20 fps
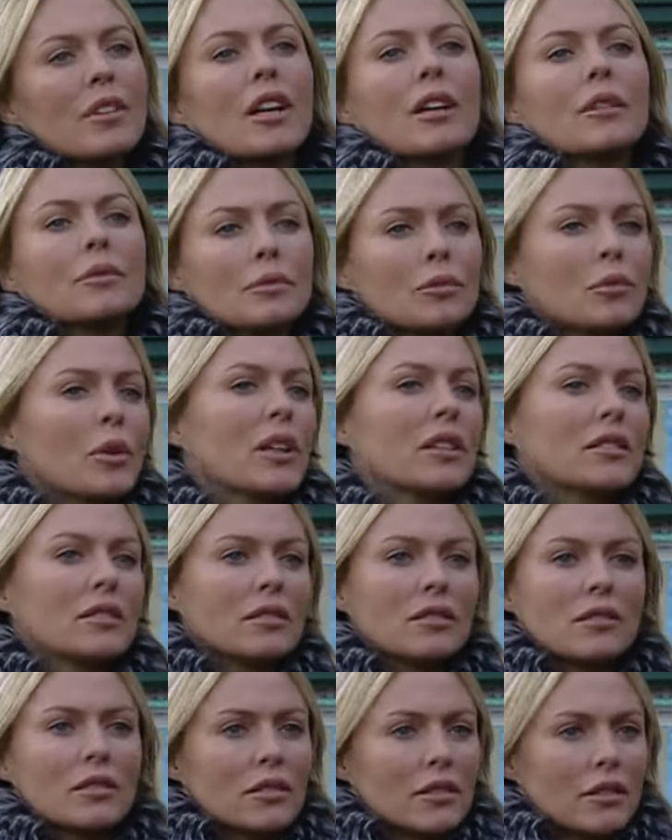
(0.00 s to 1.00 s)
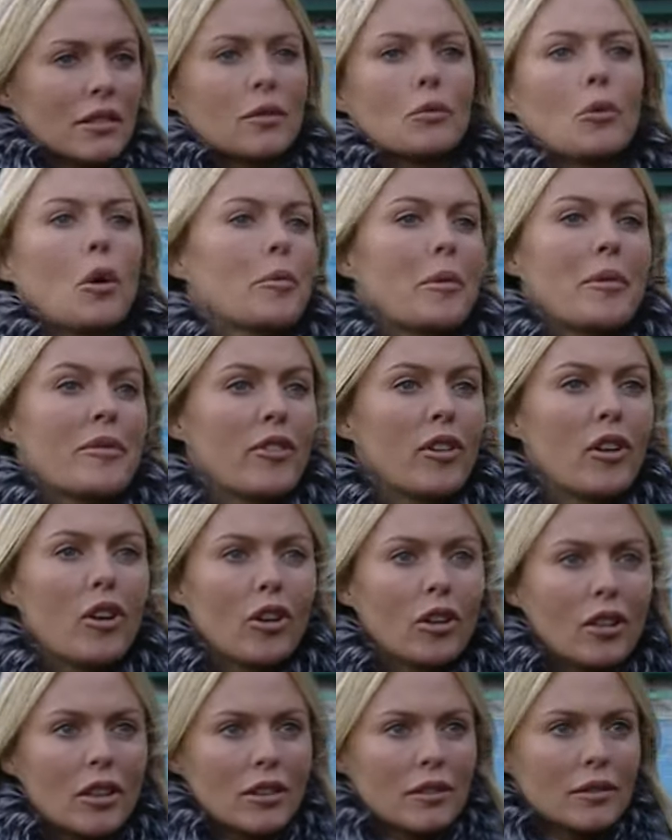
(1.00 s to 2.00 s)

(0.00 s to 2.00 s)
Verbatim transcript: Yeah, well, won't be for long.